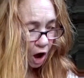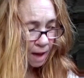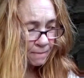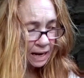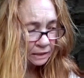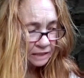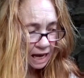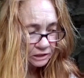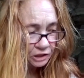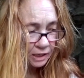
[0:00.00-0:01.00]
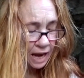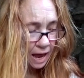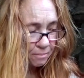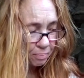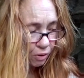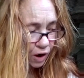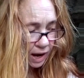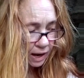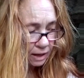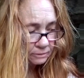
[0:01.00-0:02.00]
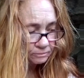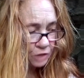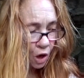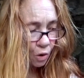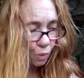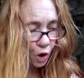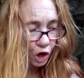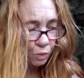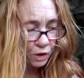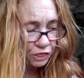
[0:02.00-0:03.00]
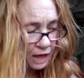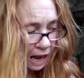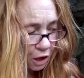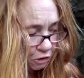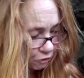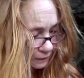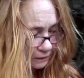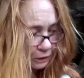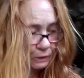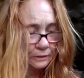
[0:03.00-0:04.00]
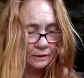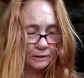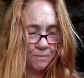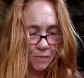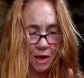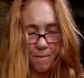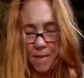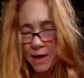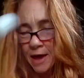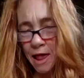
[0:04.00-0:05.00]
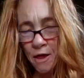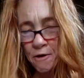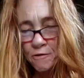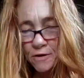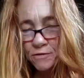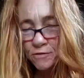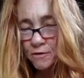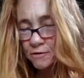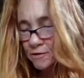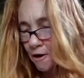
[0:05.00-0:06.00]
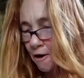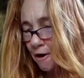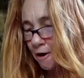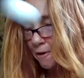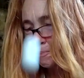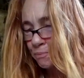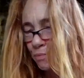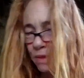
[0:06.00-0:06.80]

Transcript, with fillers: Try meditation and prayer. Work with yellow crystals. Get my yellow crystals on.